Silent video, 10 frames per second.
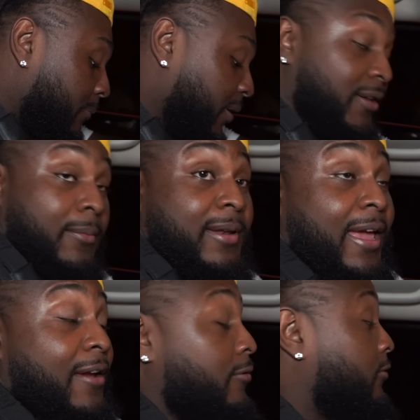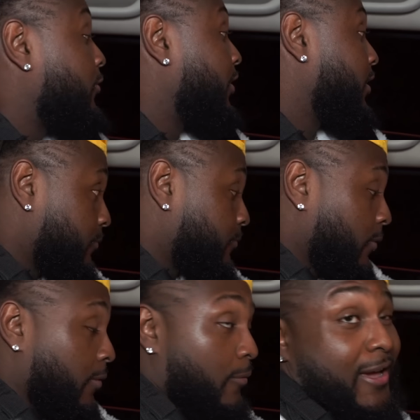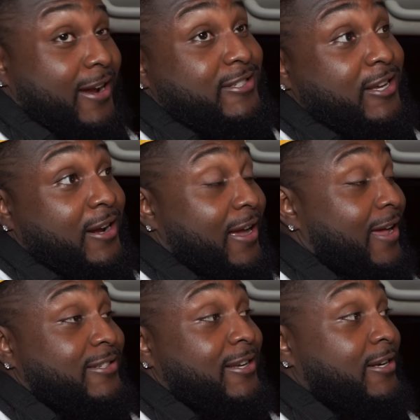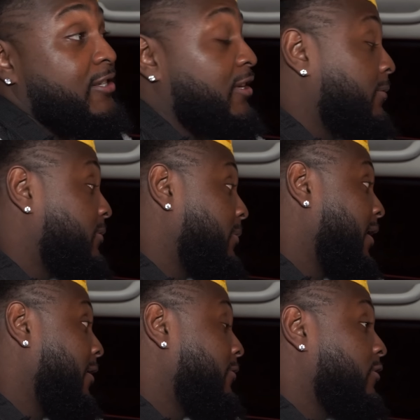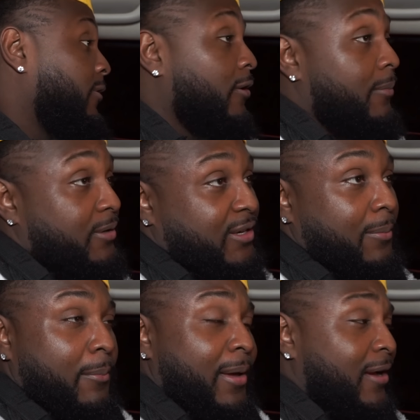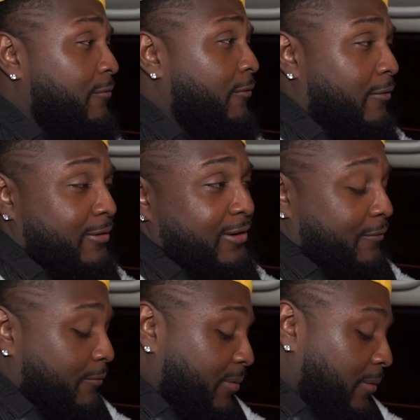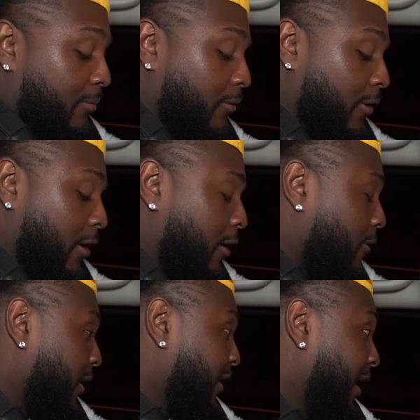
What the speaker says: Picked up Dave real quick. I got a ton of skips, man, so we're gonna be skipping back and forth to different people. Right